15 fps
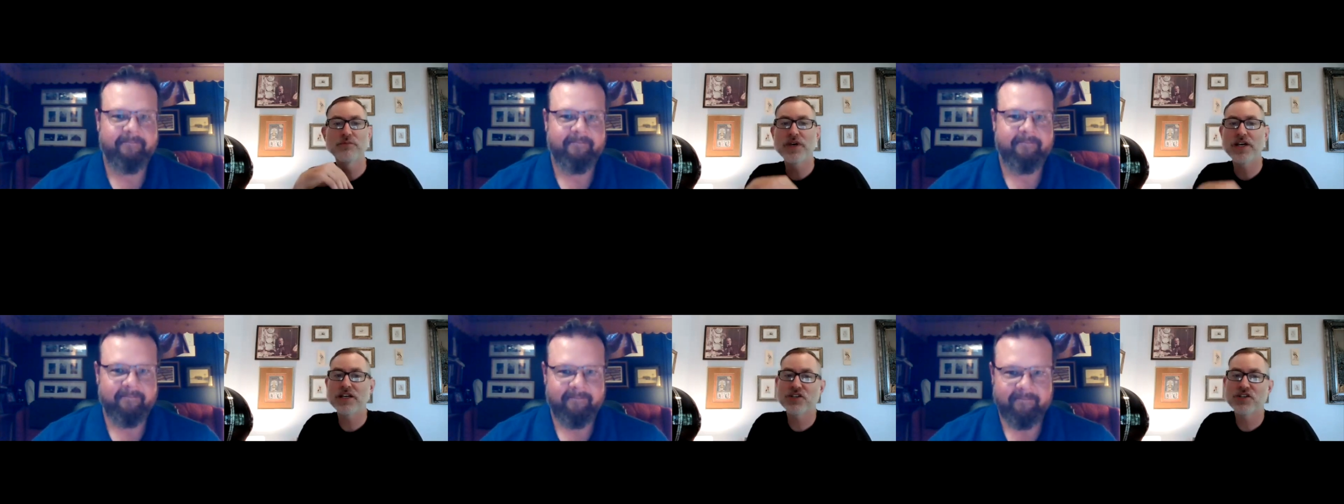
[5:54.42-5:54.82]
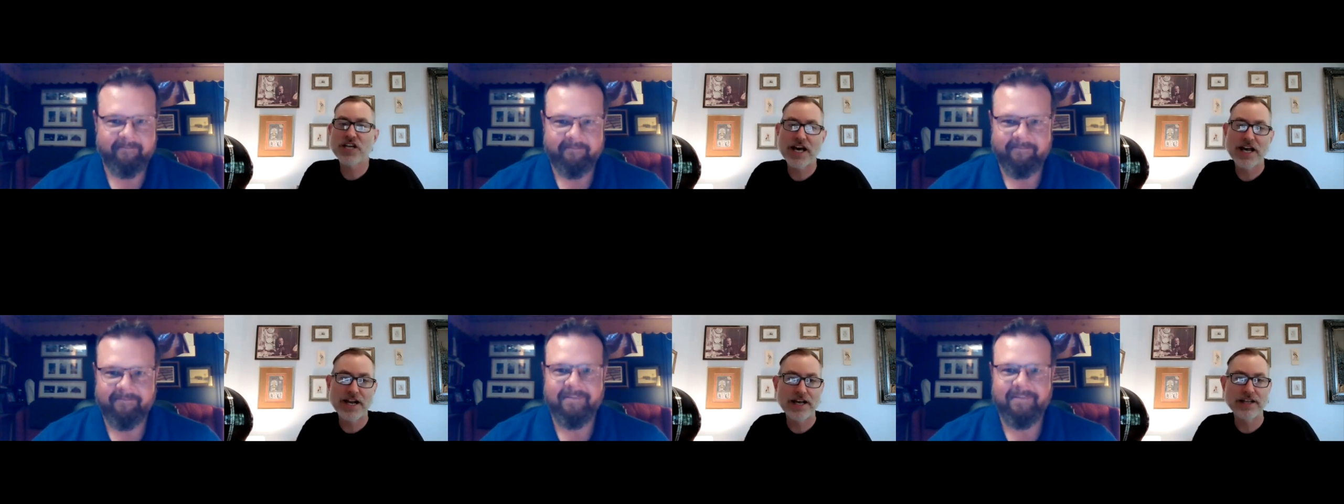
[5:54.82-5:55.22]
Speaker 1: big
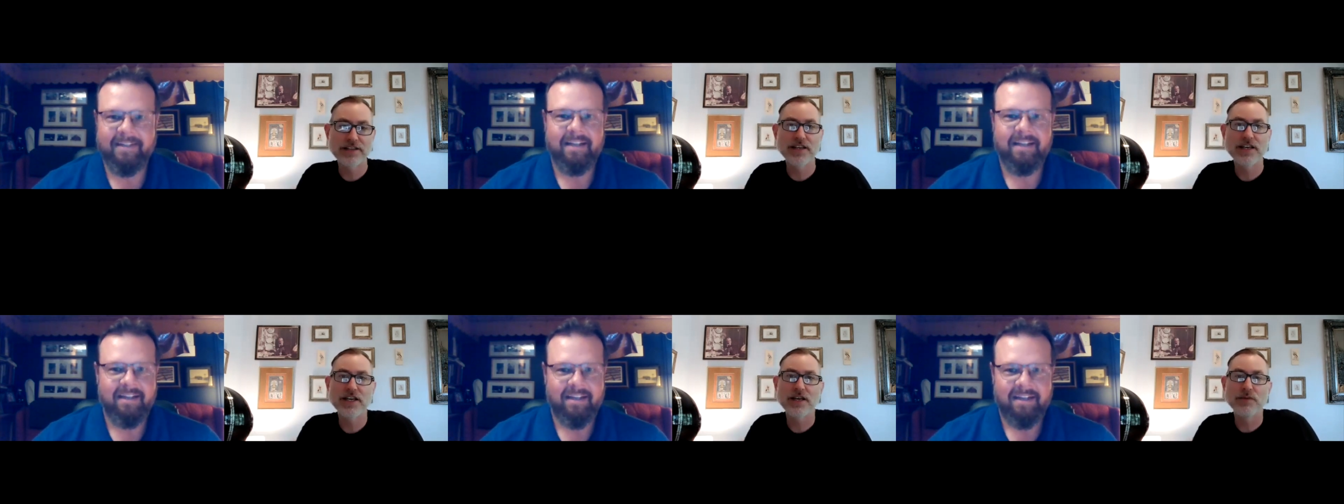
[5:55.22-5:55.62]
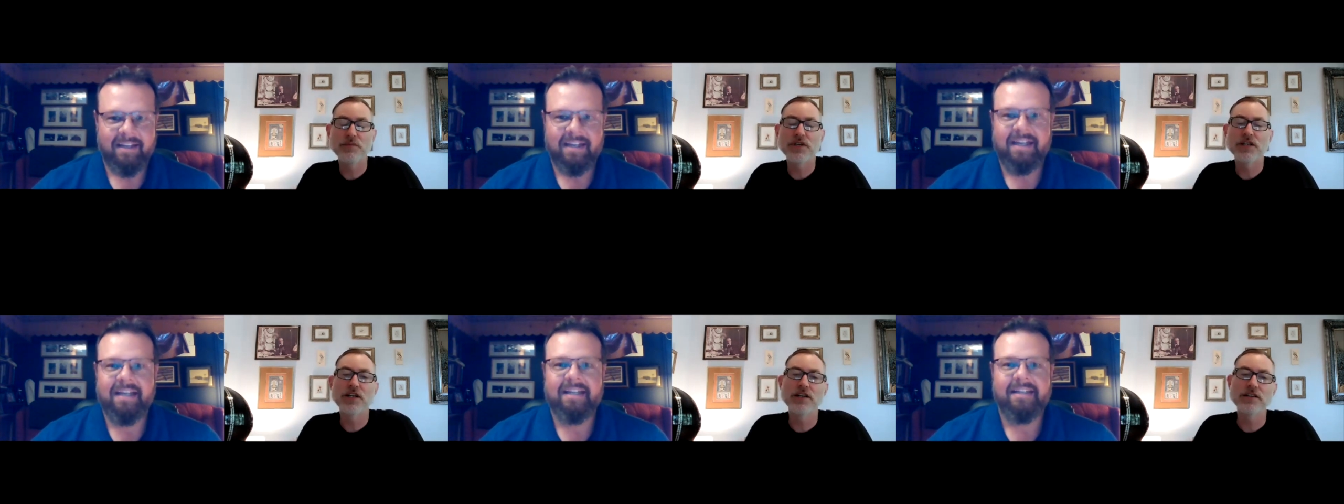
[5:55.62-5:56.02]
shout out to him
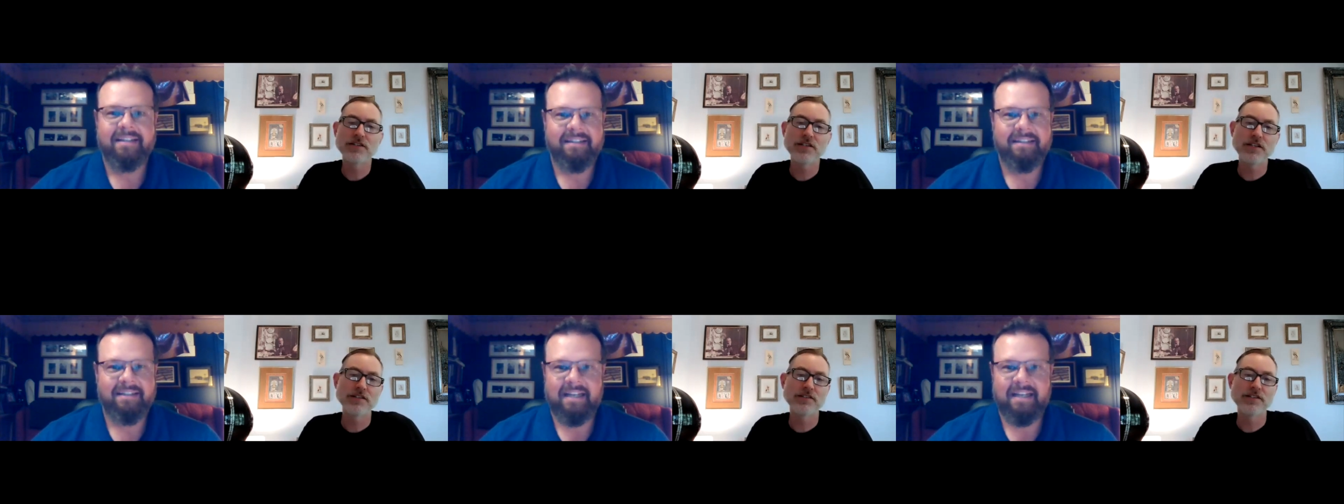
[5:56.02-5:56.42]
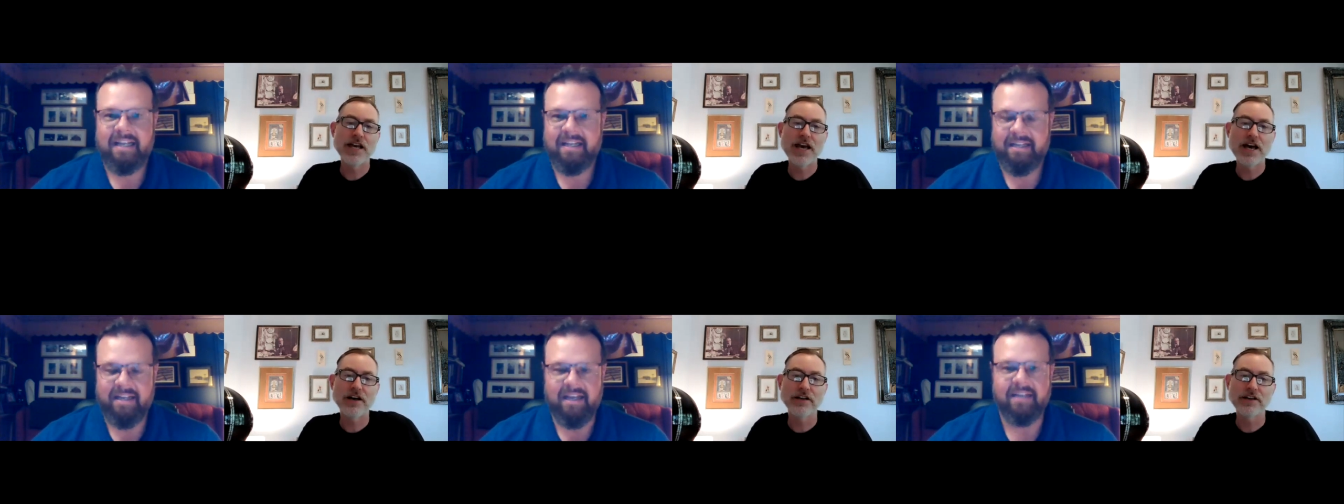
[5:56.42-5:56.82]
because he is now yes.